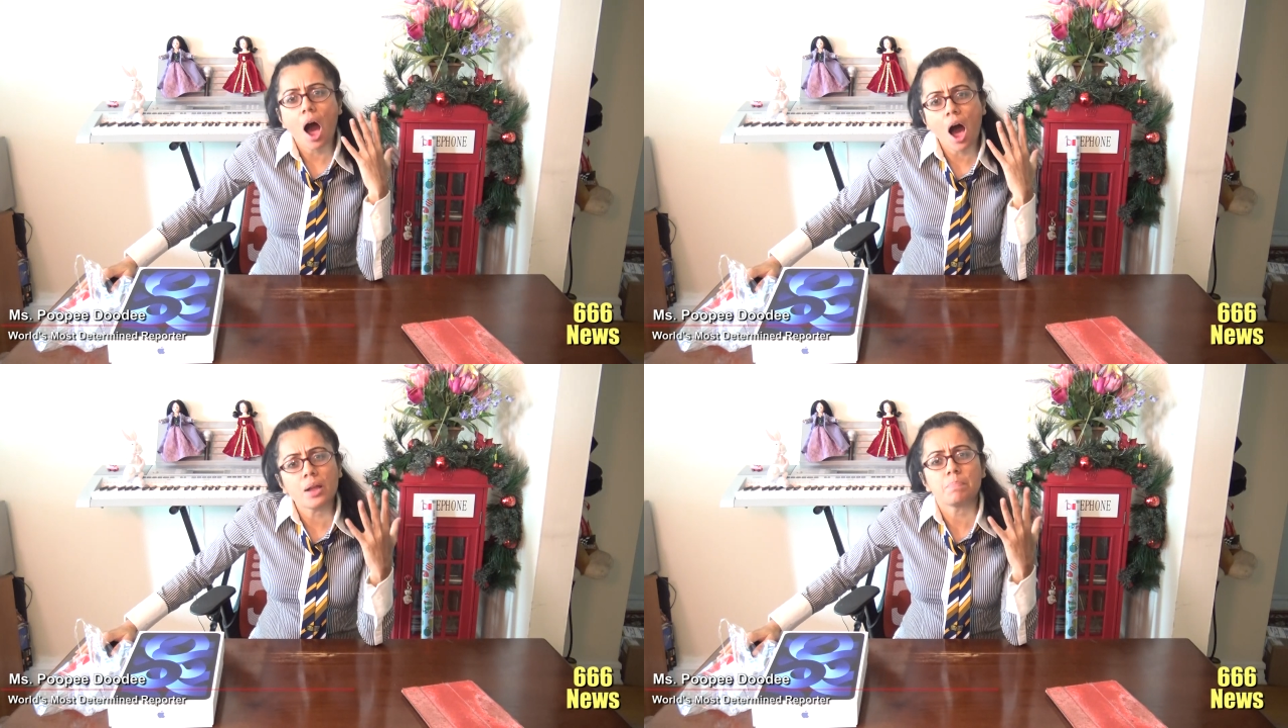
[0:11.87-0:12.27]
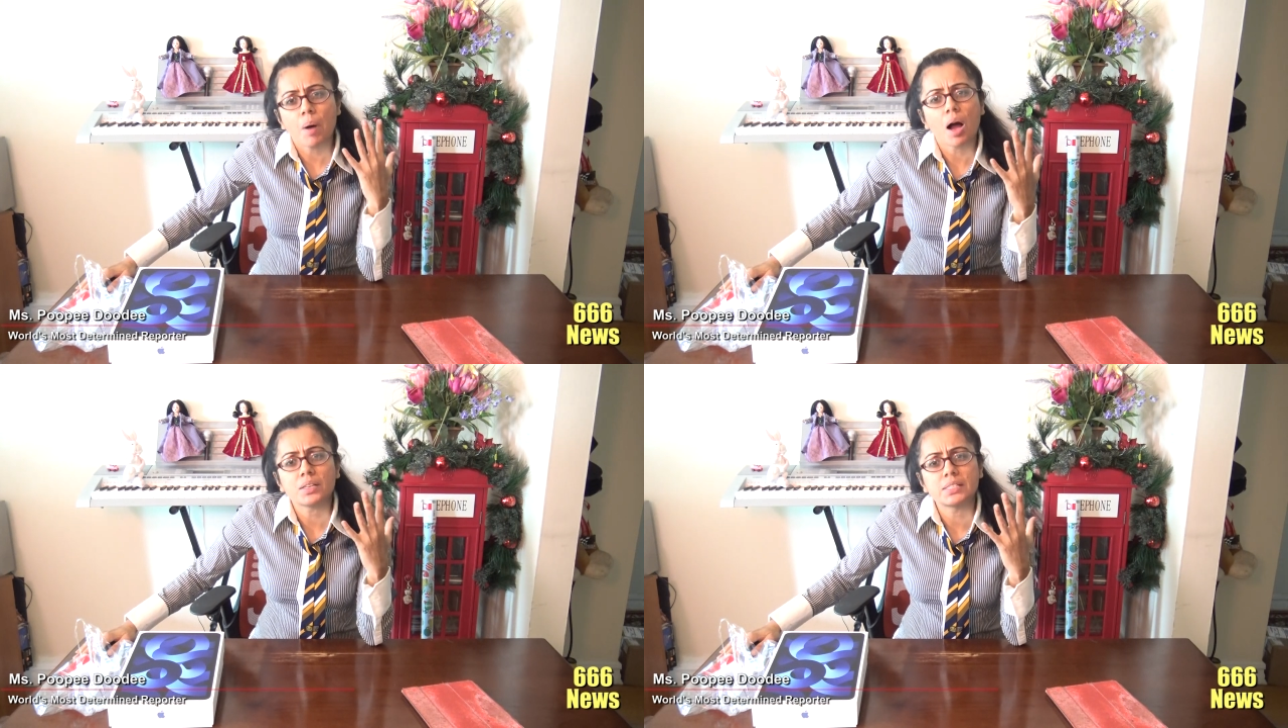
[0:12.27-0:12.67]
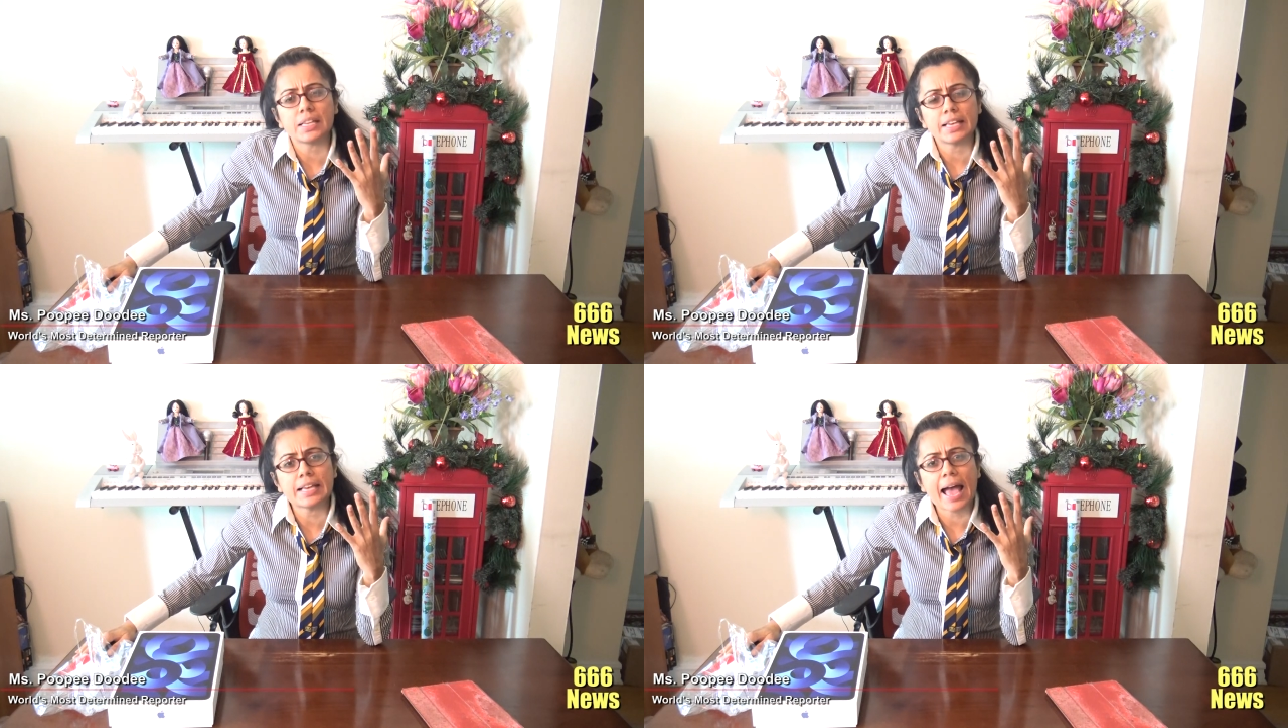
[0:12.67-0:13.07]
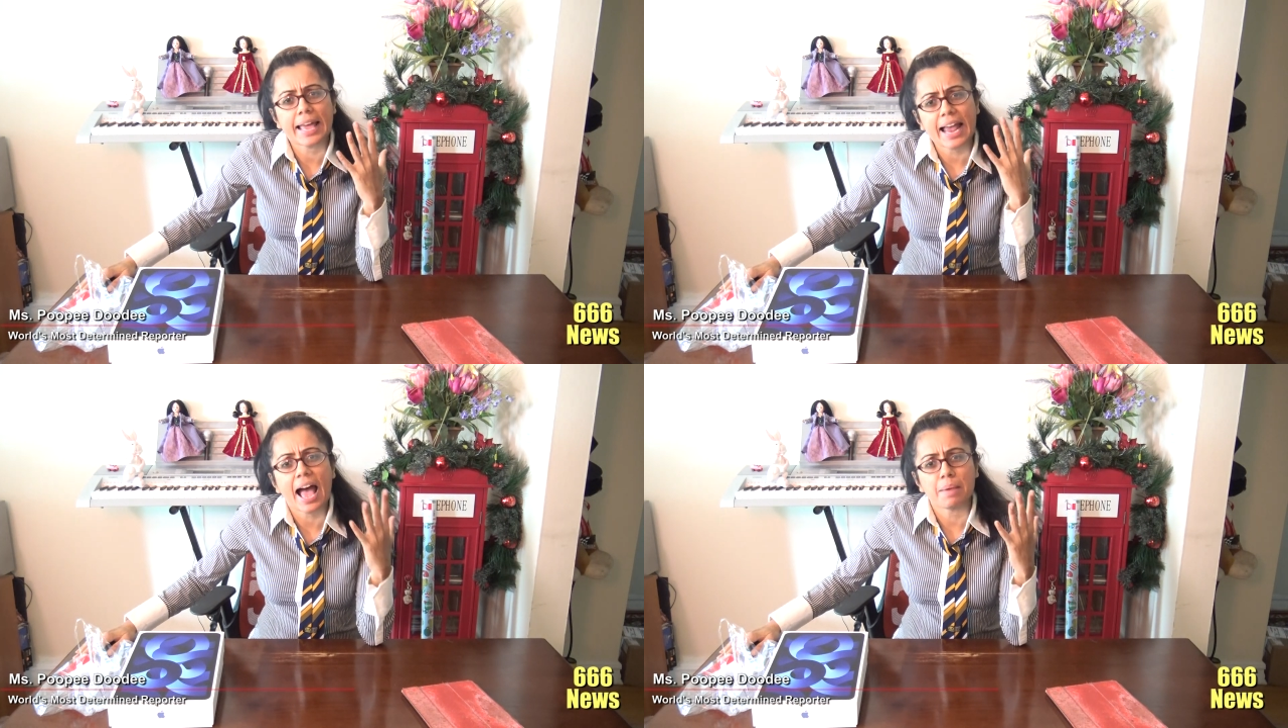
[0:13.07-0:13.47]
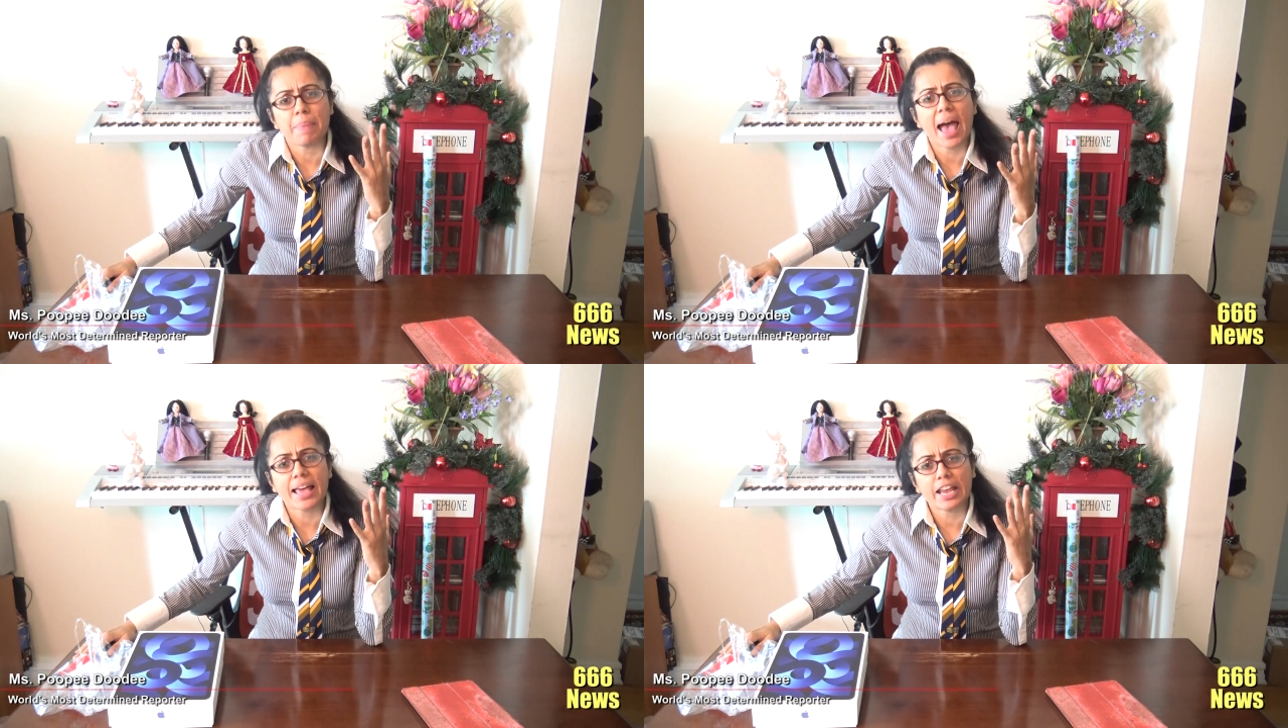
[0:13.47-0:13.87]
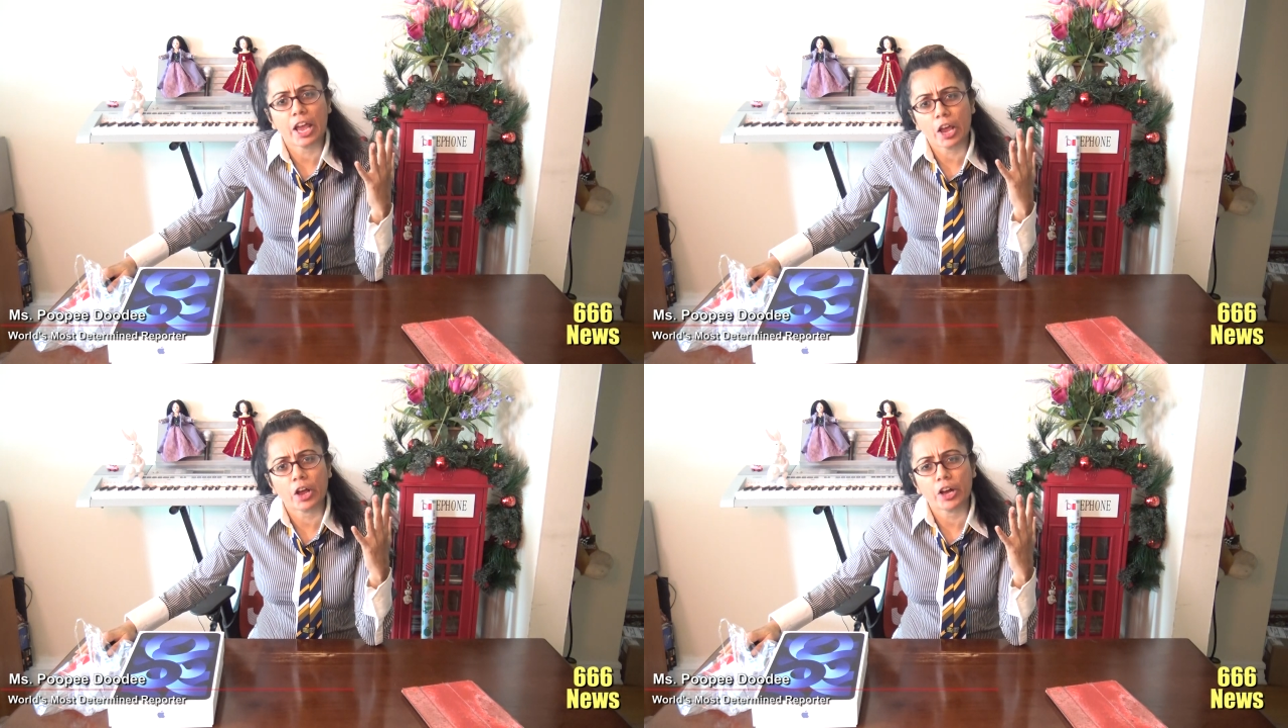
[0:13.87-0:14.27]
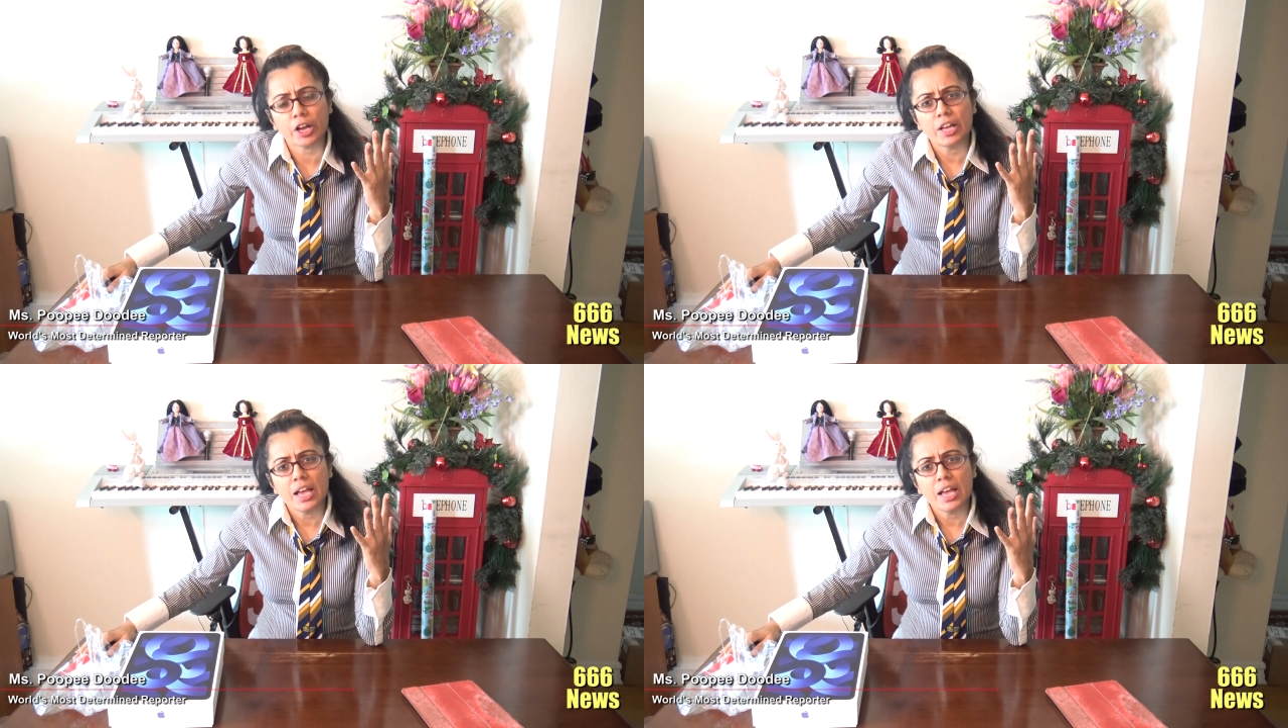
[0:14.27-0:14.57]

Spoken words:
unboxing an iPad Air.